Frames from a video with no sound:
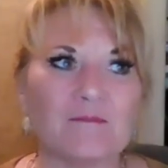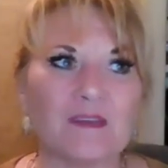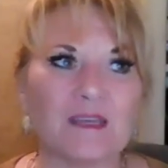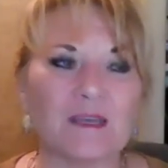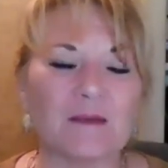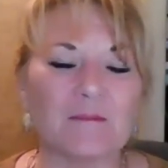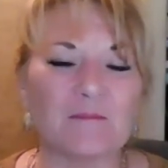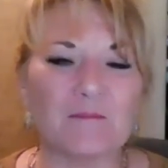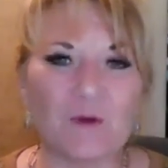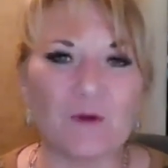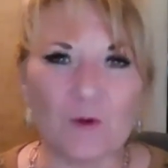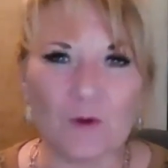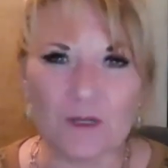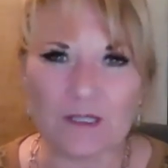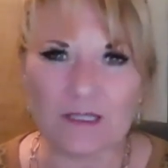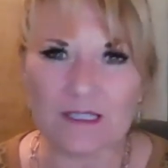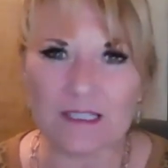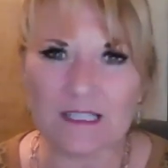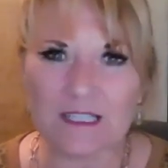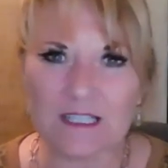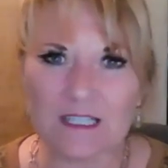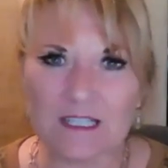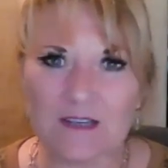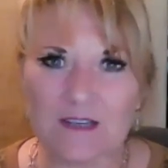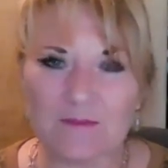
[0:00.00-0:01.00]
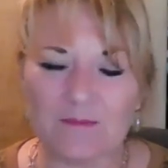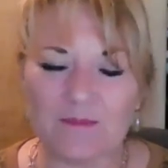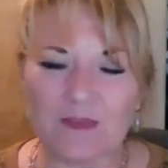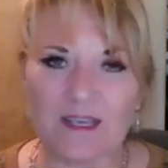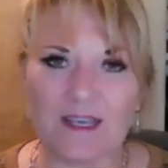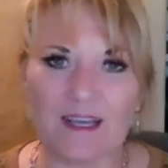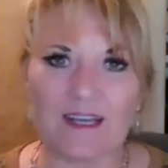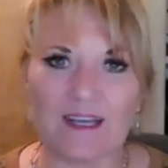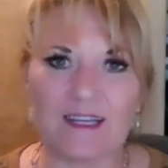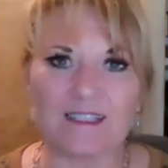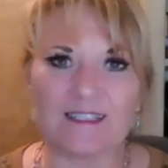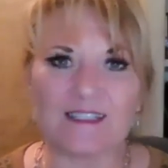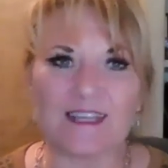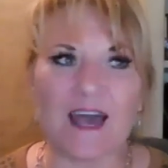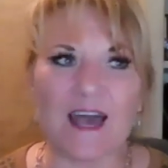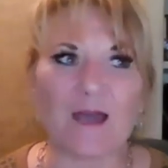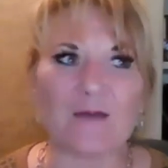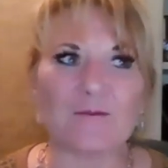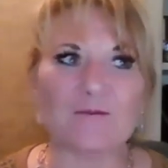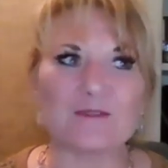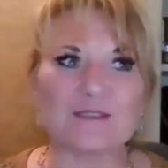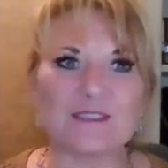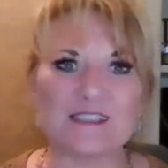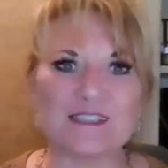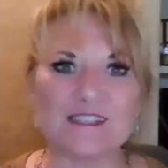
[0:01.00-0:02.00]
important, because I
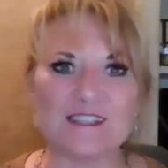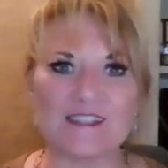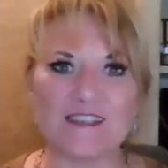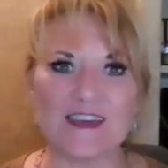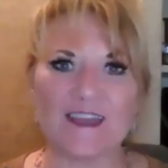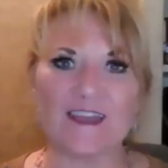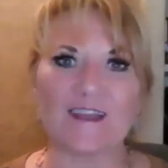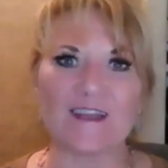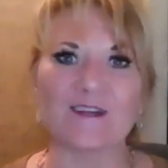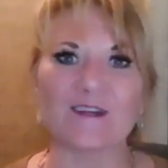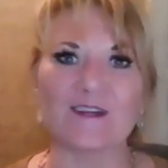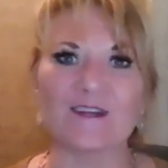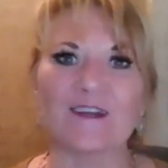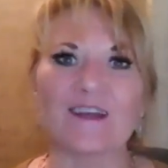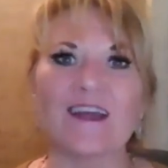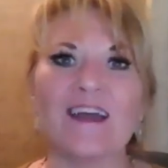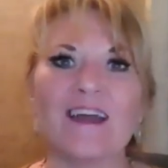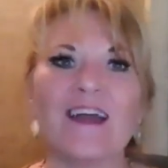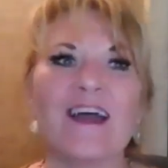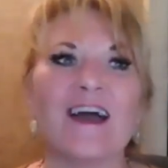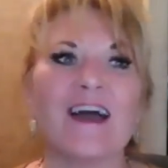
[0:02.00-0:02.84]
was there